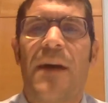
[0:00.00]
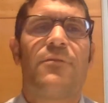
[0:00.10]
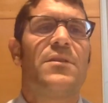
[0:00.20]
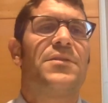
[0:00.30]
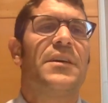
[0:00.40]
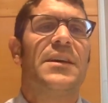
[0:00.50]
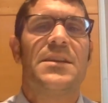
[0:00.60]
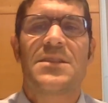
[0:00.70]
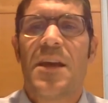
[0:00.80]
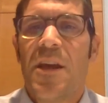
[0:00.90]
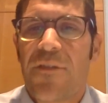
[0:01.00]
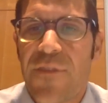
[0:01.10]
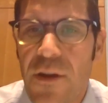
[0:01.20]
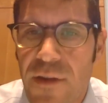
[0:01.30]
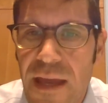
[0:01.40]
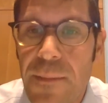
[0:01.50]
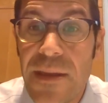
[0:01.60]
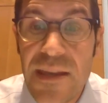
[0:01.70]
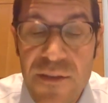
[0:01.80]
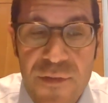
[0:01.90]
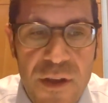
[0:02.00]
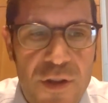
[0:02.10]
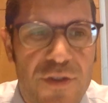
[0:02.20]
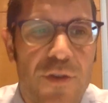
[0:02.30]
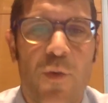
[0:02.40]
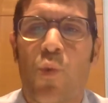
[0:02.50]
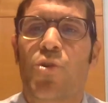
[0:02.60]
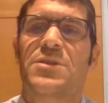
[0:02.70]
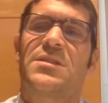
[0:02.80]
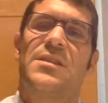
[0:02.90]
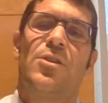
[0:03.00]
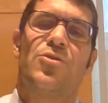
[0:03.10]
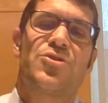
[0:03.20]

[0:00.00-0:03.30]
Everything is fair game, even to the worst sinners.